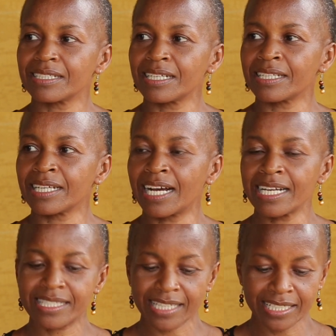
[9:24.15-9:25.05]
The
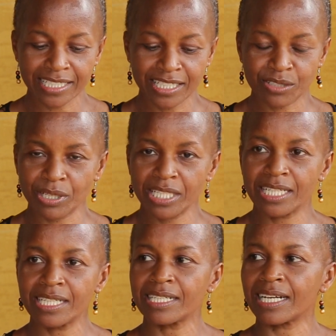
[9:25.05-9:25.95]
guides are in
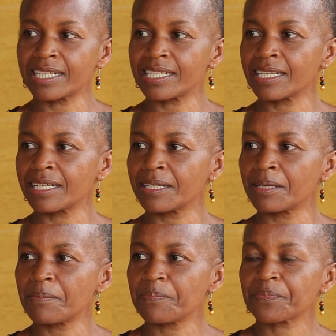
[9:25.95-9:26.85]
Kiswahili and
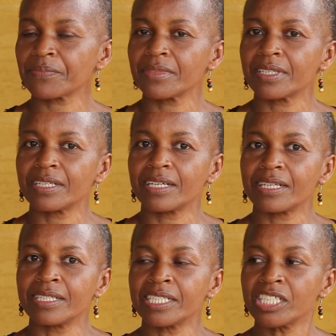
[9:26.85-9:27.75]
in
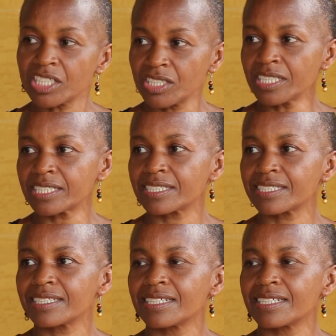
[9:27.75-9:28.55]
English.